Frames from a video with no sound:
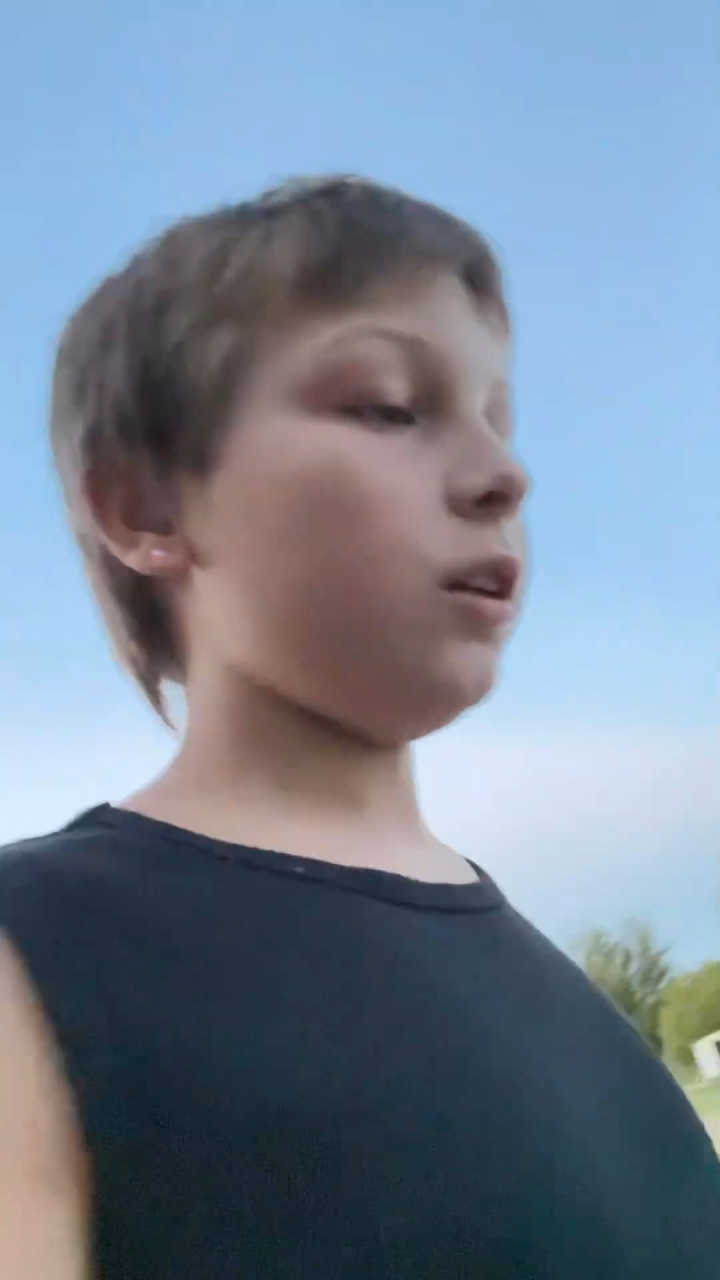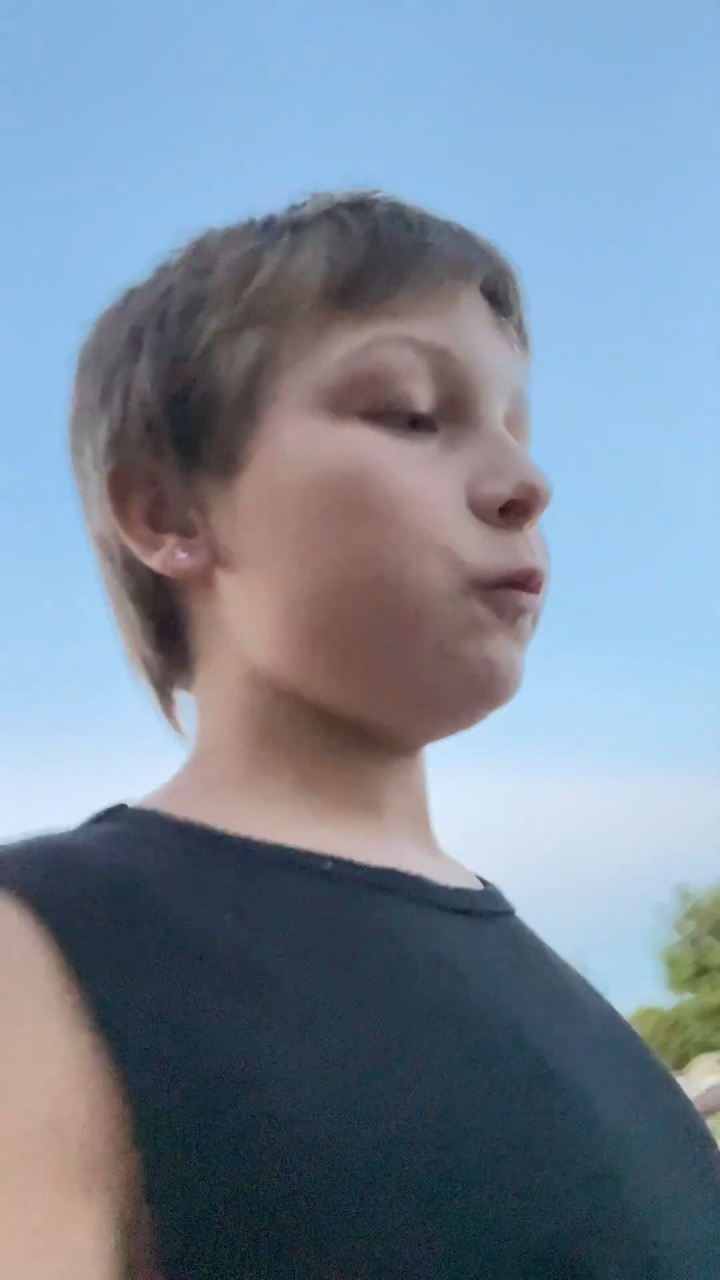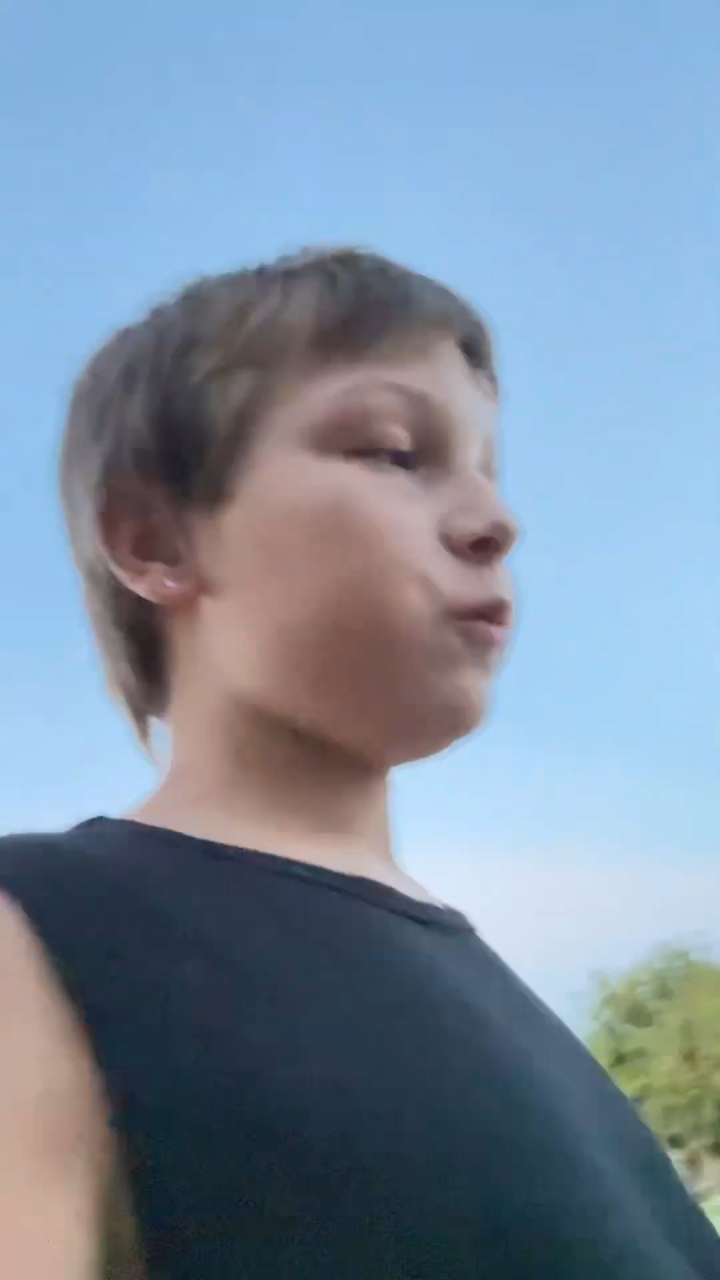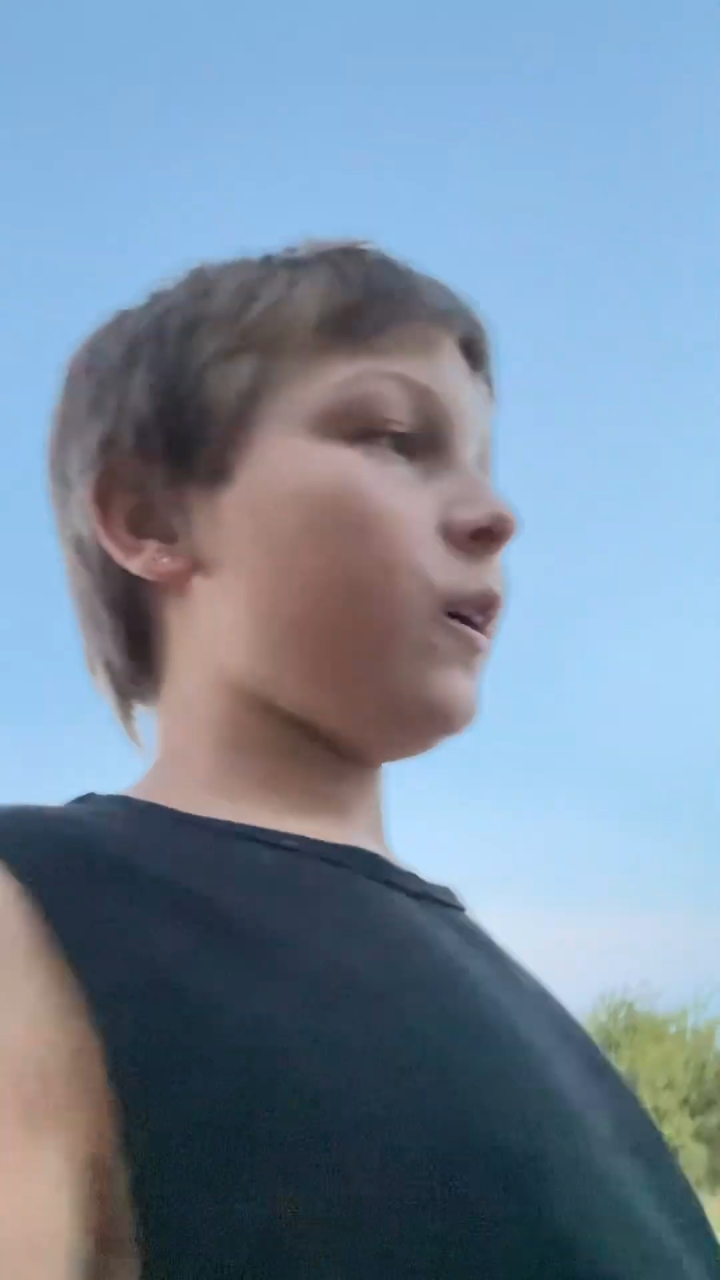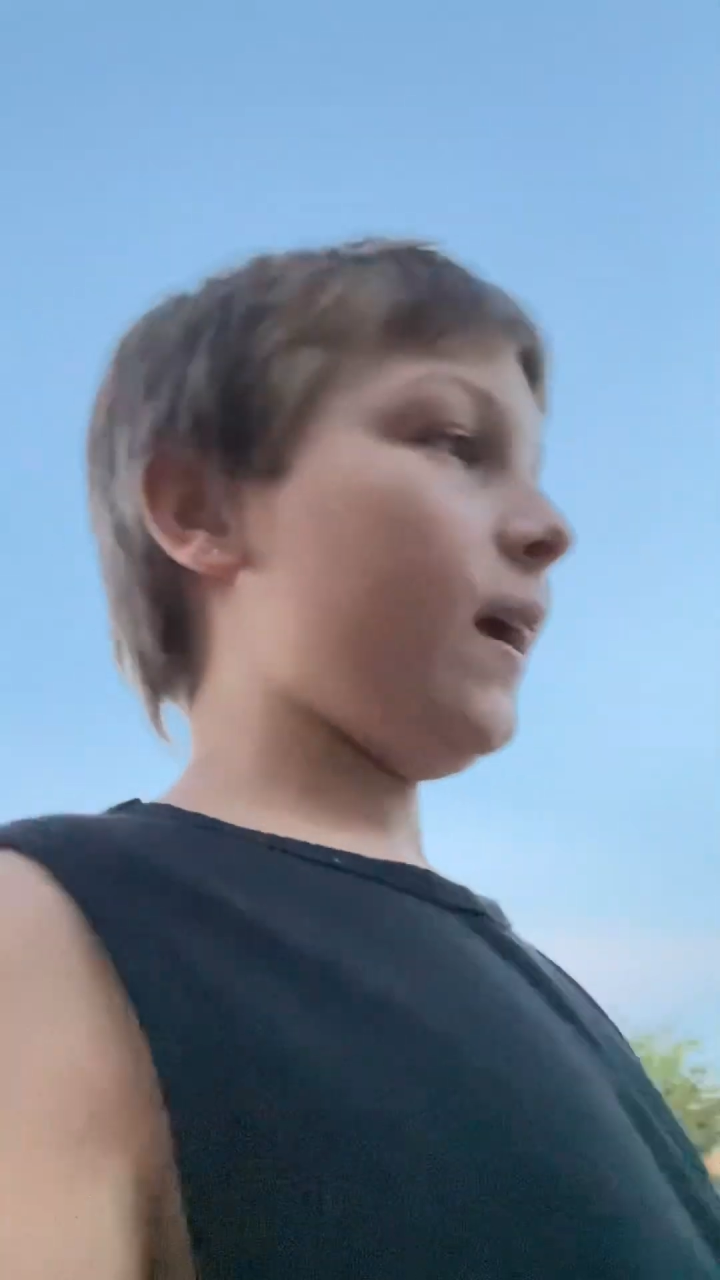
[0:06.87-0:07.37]
a
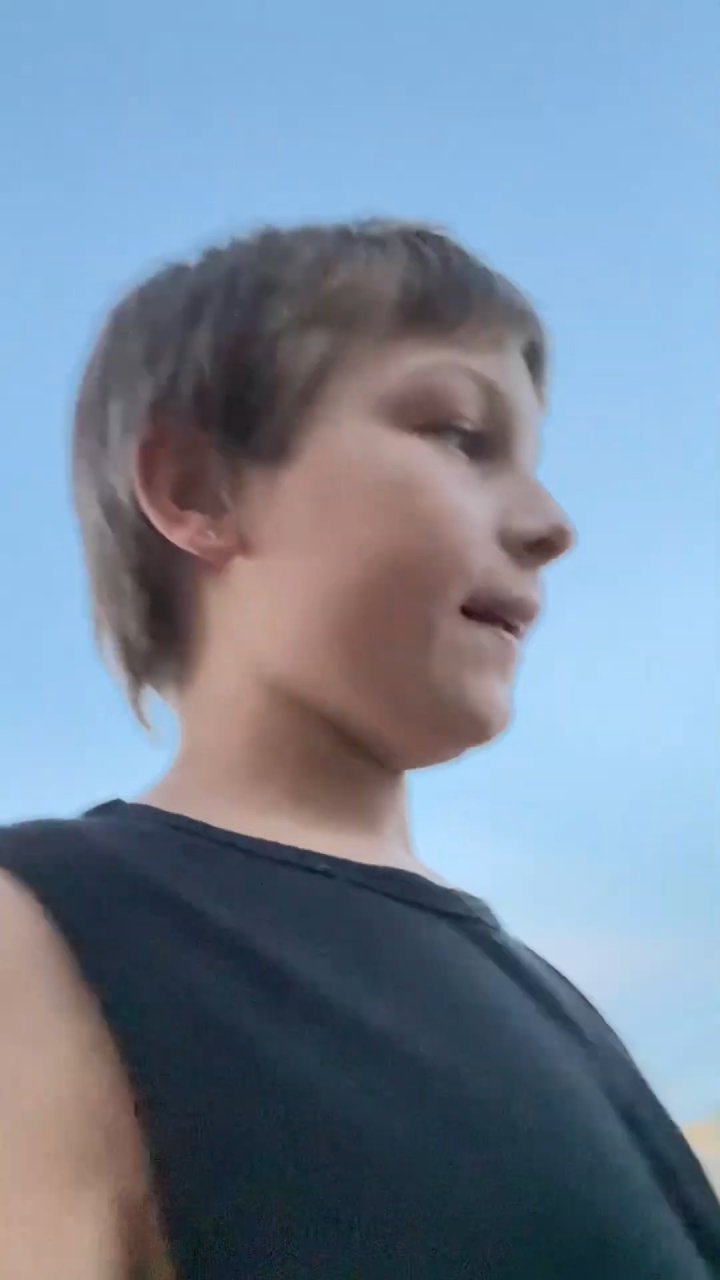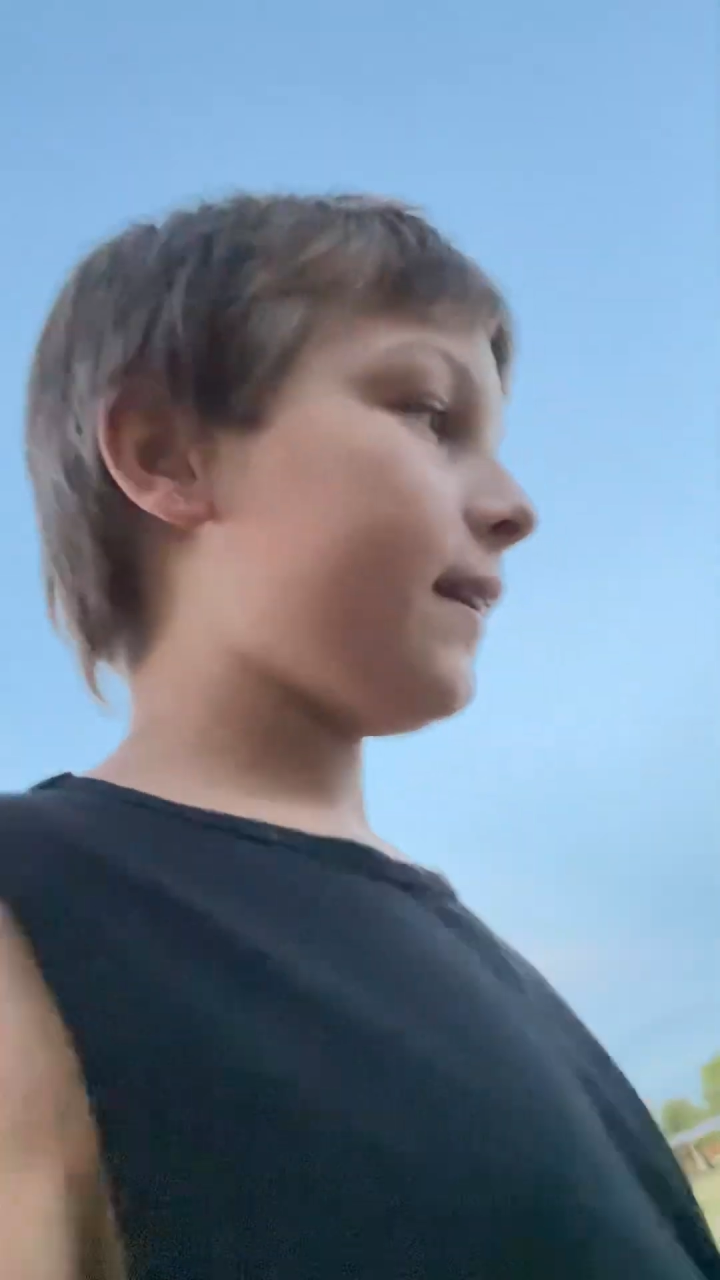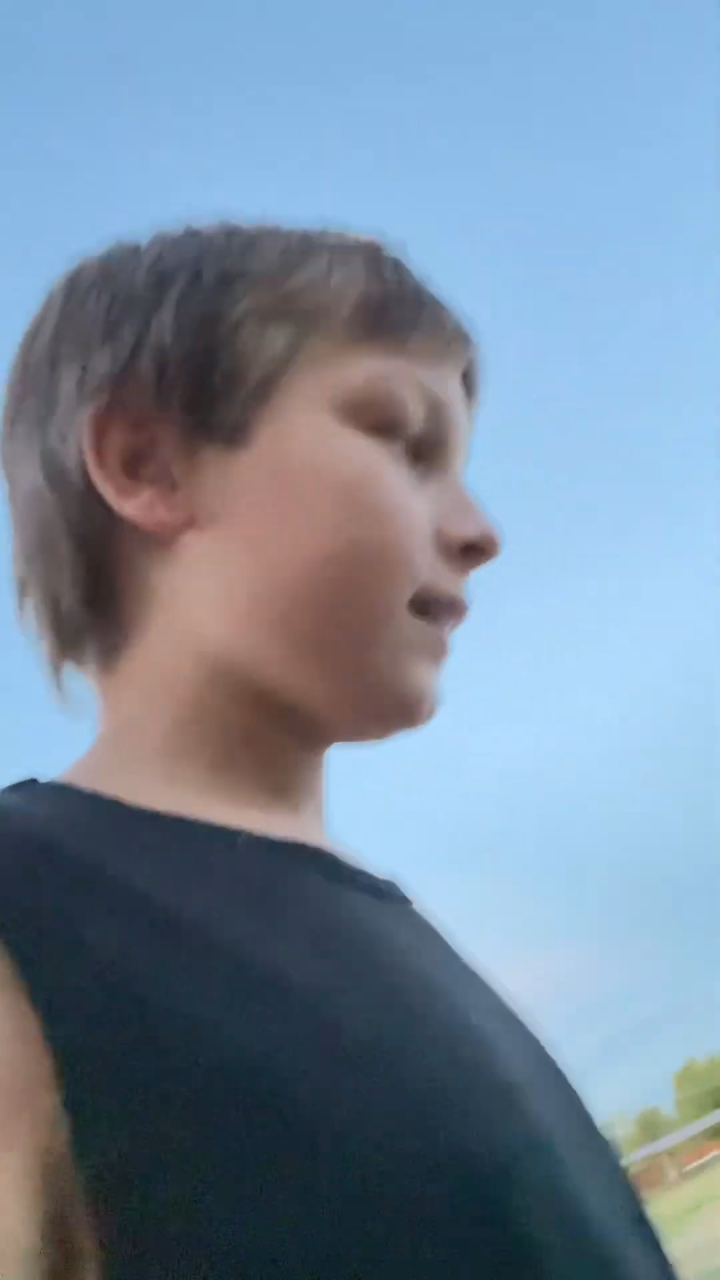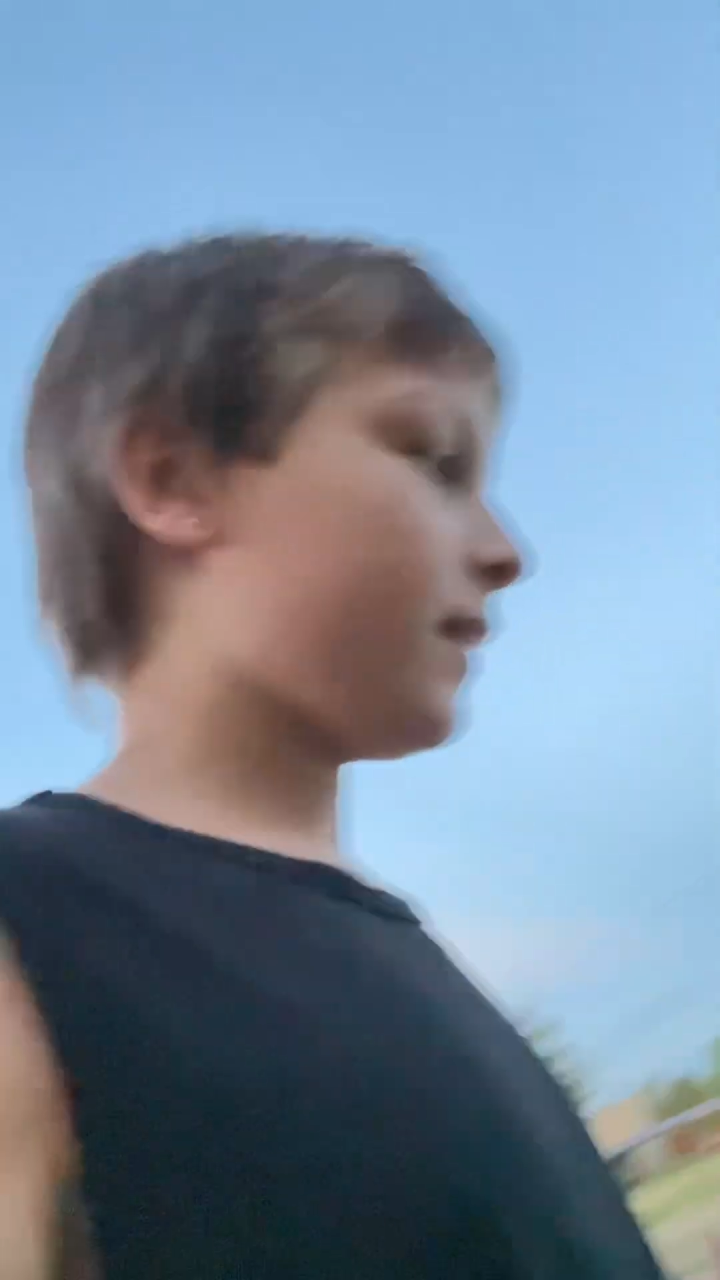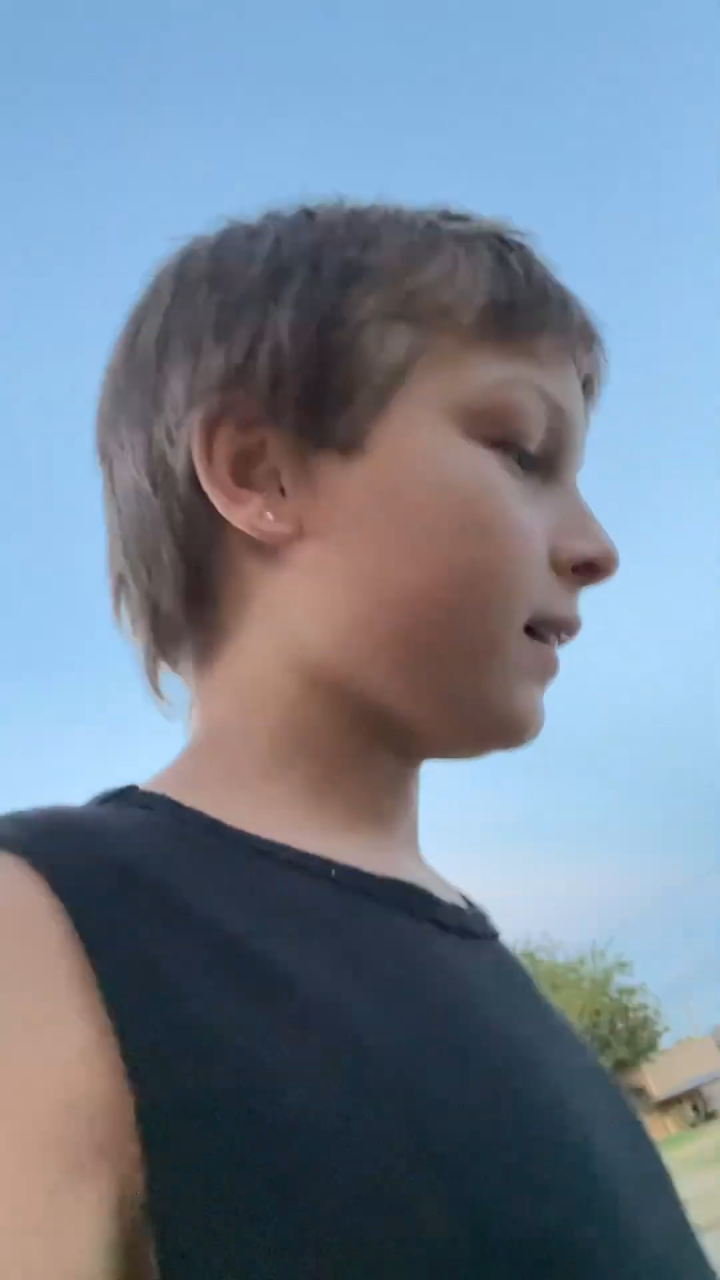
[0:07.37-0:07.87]
friend.